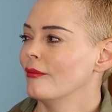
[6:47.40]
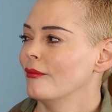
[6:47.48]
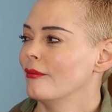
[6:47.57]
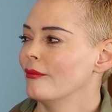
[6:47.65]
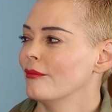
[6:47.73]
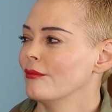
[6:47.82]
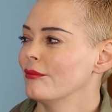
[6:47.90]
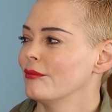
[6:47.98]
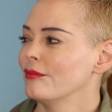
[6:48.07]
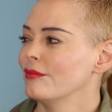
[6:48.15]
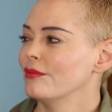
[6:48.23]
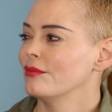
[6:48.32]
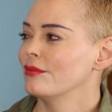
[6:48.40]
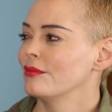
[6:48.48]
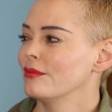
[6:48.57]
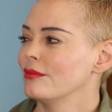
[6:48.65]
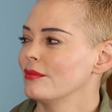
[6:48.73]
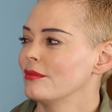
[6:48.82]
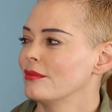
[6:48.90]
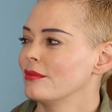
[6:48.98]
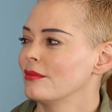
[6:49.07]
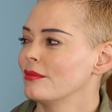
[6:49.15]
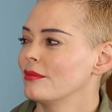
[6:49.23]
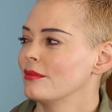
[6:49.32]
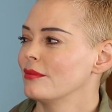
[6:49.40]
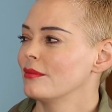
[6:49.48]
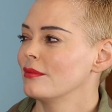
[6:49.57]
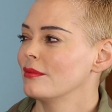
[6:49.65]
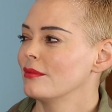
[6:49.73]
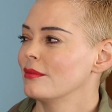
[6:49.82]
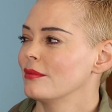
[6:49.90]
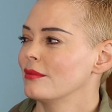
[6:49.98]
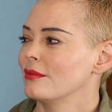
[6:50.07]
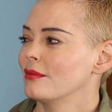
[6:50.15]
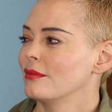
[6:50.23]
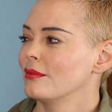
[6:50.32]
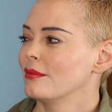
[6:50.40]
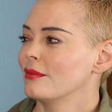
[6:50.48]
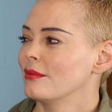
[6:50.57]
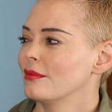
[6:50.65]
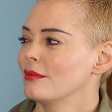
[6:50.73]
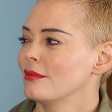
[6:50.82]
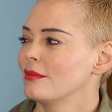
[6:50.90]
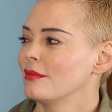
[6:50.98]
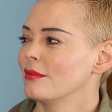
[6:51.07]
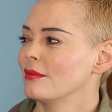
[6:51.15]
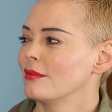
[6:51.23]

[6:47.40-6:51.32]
(not speaking)